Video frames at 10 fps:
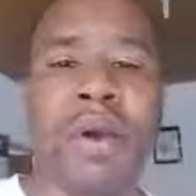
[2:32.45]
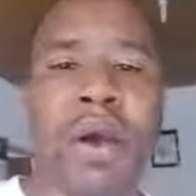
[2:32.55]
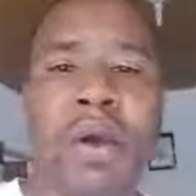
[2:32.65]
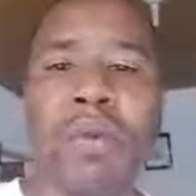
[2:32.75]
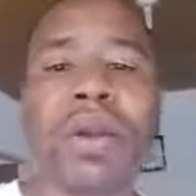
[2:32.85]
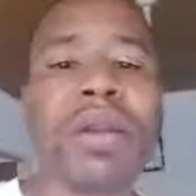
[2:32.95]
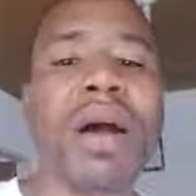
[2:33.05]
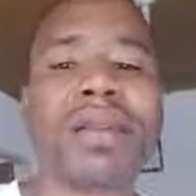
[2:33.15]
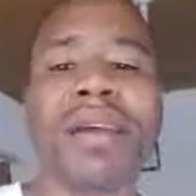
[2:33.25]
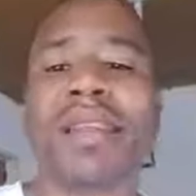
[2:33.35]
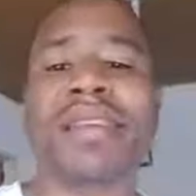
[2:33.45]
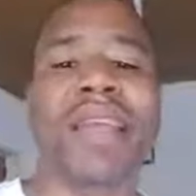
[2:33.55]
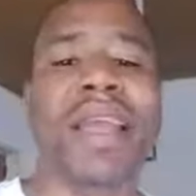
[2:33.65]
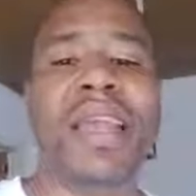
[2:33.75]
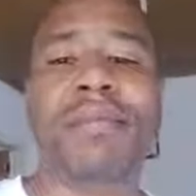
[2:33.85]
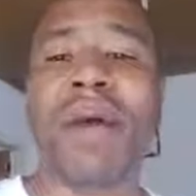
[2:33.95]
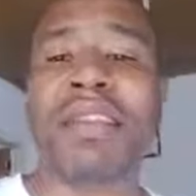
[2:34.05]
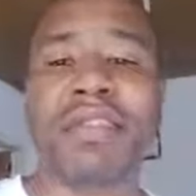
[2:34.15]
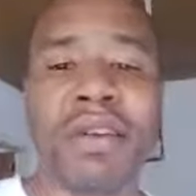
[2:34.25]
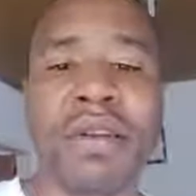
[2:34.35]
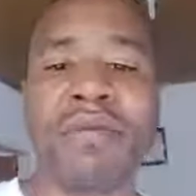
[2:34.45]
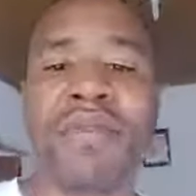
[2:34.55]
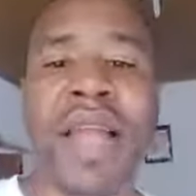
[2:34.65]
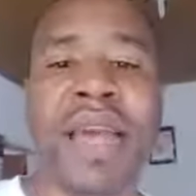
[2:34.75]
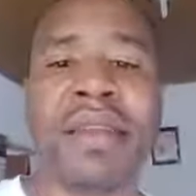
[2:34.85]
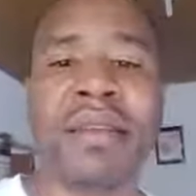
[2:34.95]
were not attained by sudden flight,